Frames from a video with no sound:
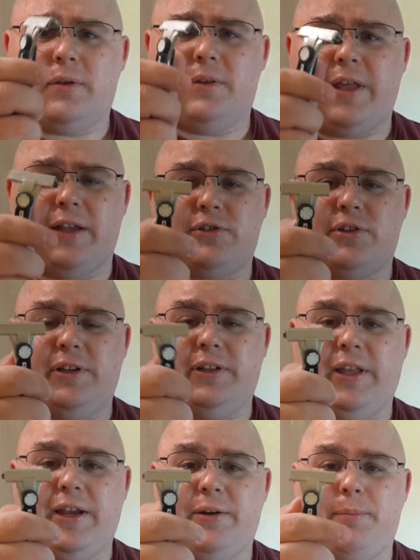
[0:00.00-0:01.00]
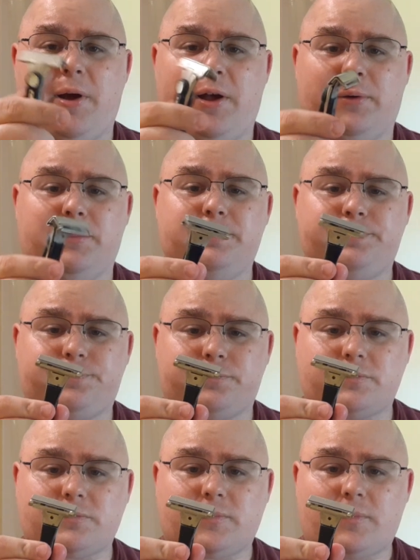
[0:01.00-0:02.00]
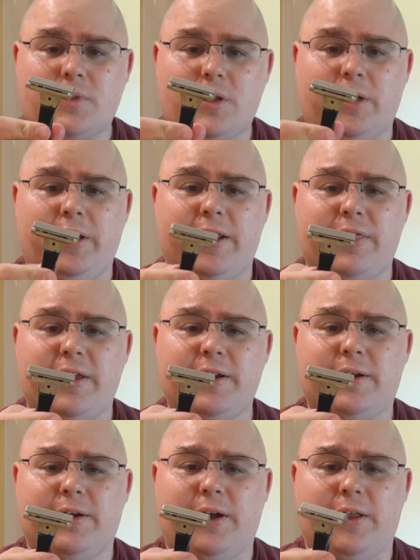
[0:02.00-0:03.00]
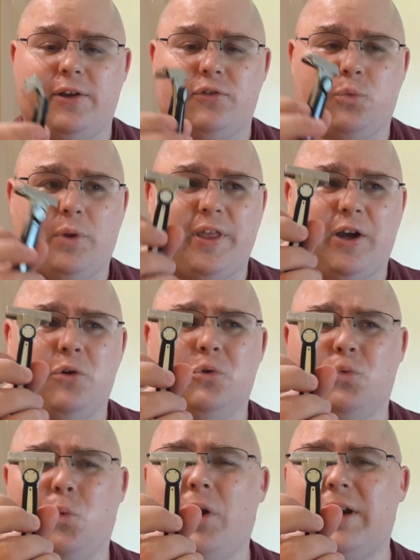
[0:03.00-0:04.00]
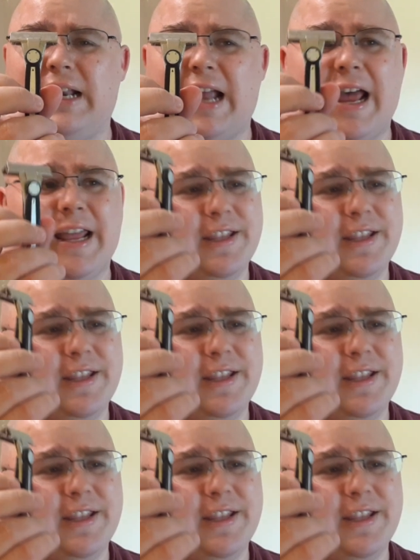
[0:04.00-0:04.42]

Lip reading: That's the later model. And I think there's one that goes 1 to 9.